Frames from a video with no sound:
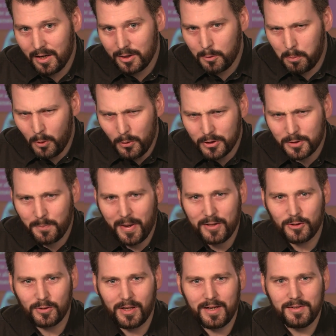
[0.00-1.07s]
The blog
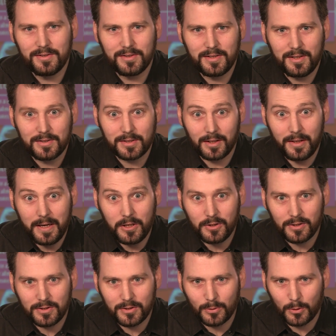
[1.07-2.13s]
specialises in
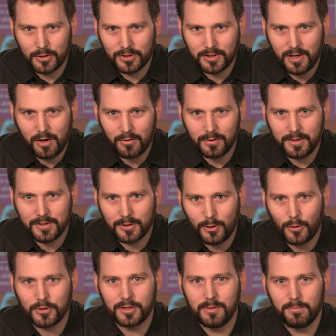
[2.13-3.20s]
salacious or scurrilous
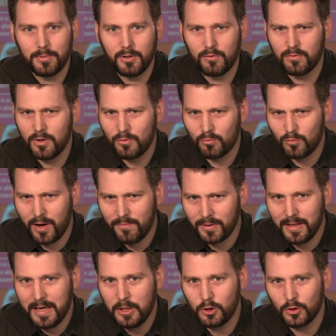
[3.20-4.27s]
gossip and
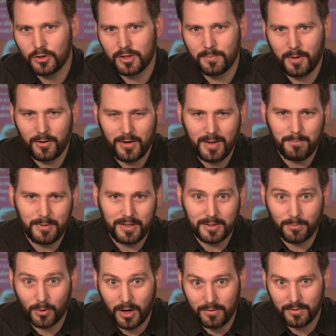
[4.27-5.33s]
revelations about MPs'
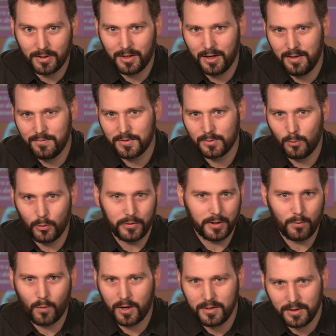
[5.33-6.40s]
private lives, what they
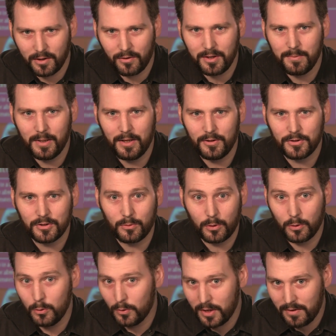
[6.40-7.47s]
write in their emails or
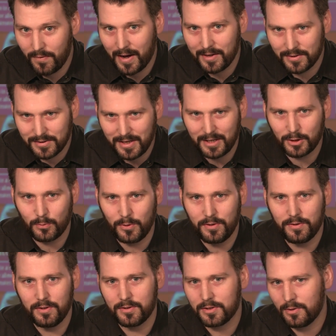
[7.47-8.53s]
who they've had sex
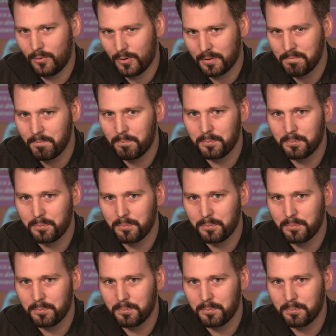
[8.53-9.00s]
with and so on.